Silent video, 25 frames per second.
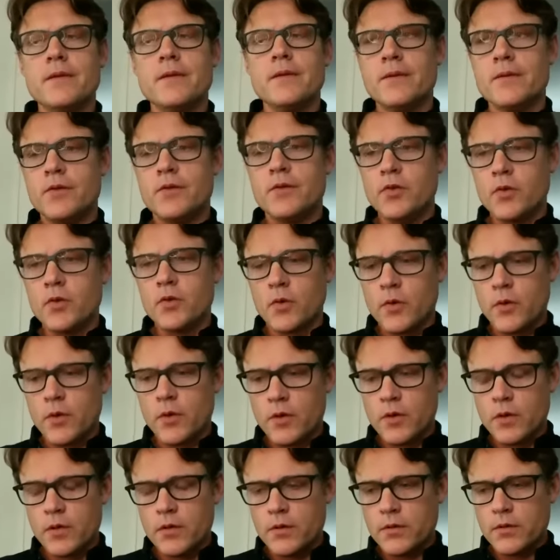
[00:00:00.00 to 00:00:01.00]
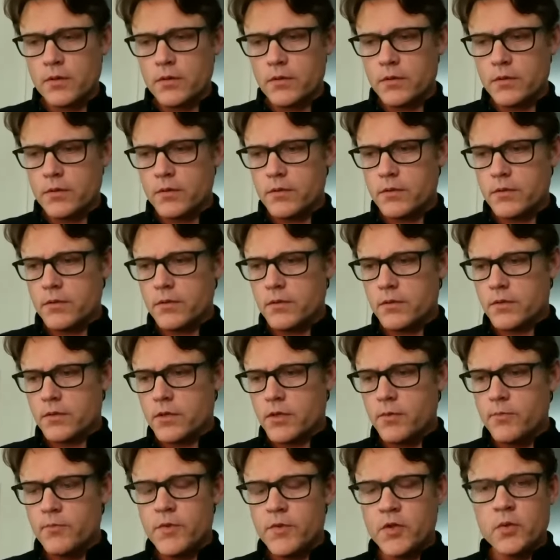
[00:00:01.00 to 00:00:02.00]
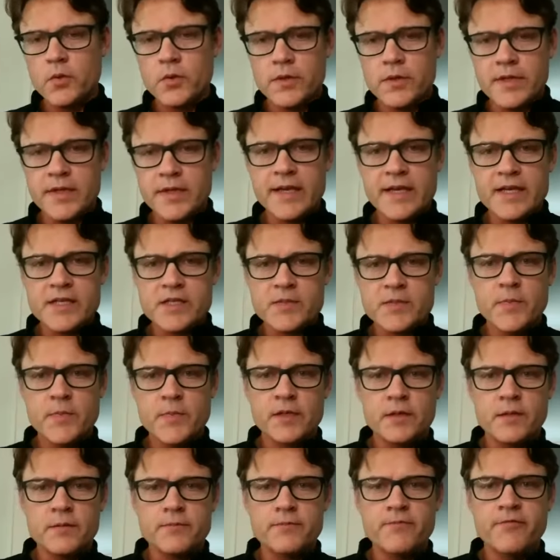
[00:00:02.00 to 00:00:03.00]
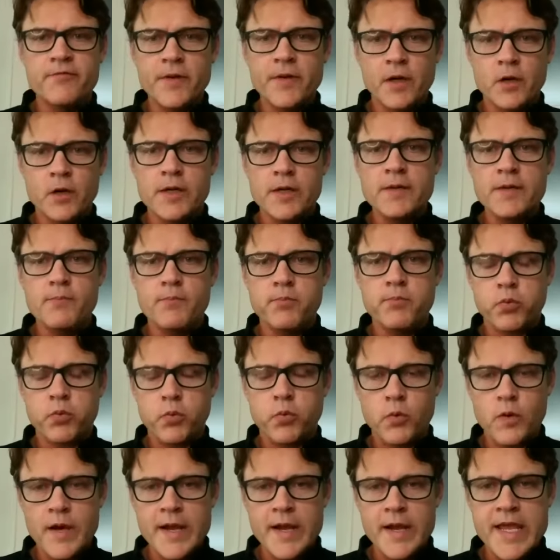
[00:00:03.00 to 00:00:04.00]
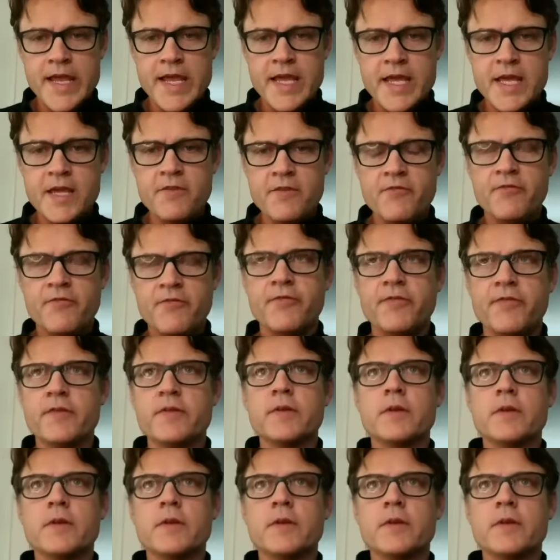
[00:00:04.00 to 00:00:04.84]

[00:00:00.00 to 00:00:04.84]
your community has been a very brave,